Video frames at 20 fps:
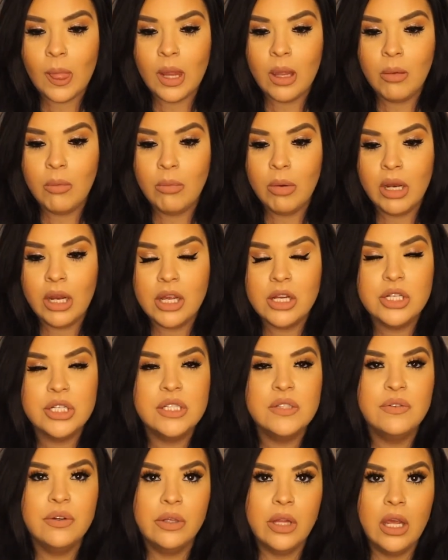But I
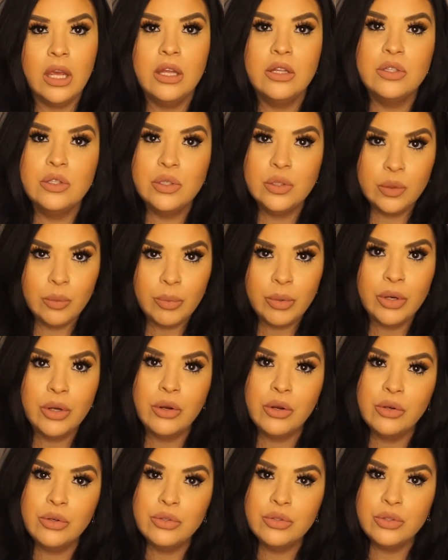just feel like it's
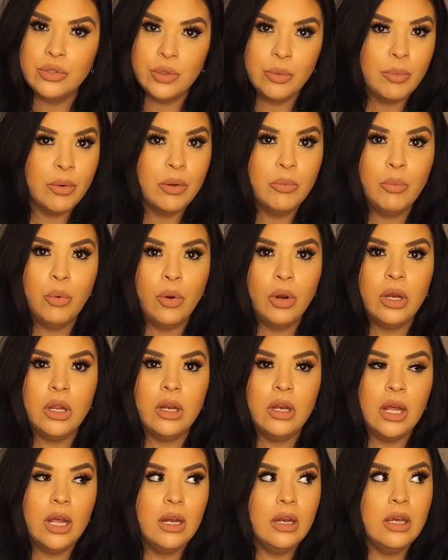super, super
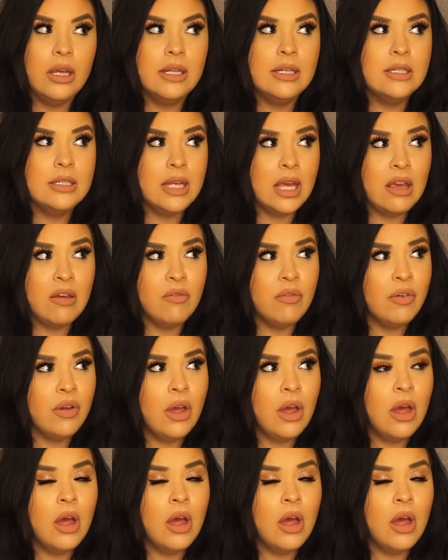important and can save